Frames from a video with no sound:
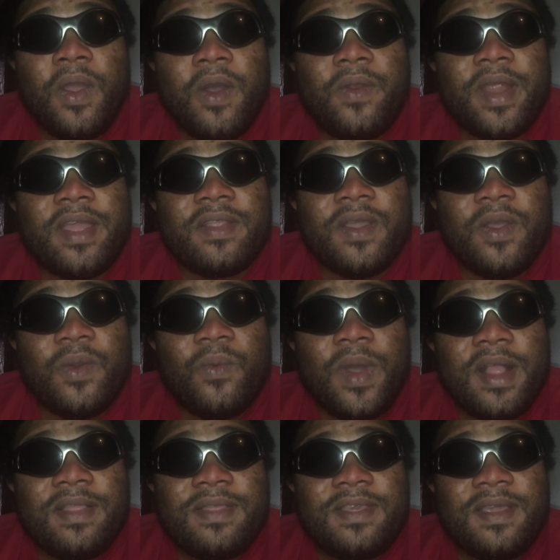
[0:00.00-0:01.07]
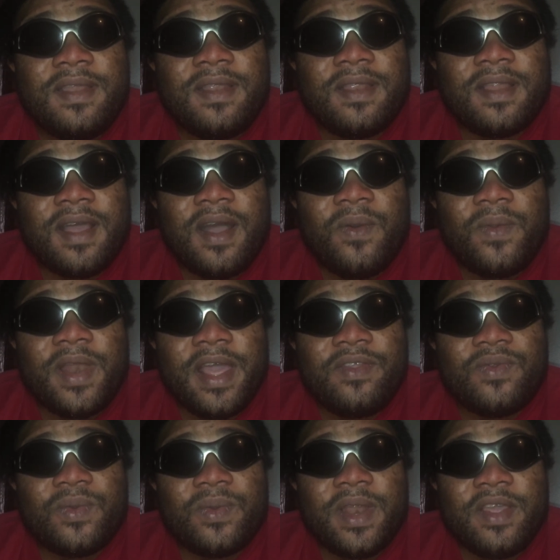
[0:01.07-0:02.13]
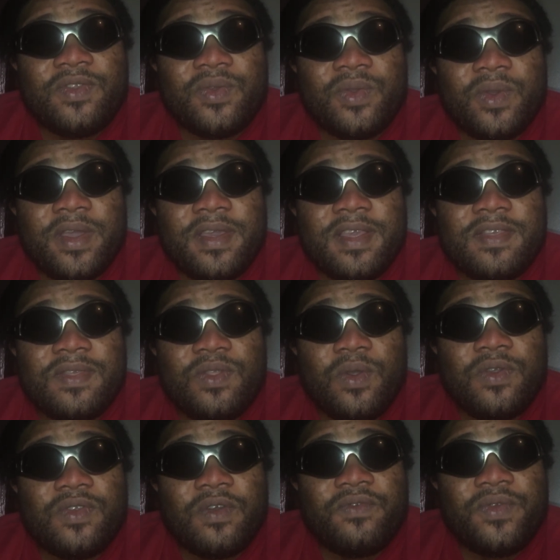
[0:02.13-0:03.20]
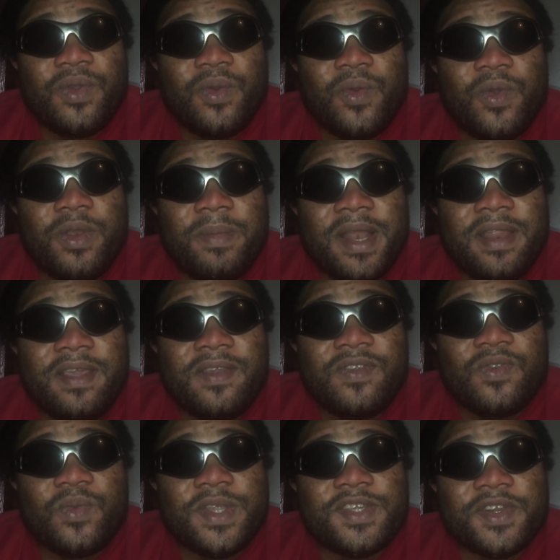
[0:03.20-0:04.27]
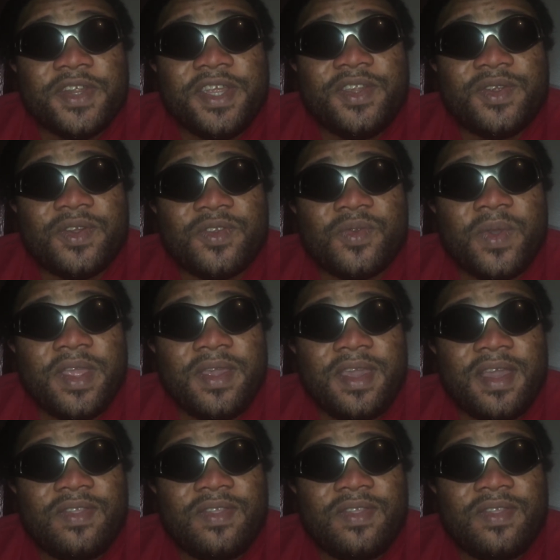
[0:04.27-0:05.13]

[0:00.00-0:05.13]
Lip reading: All right, one thing I would like to let you know is those of you who normally switch regions when you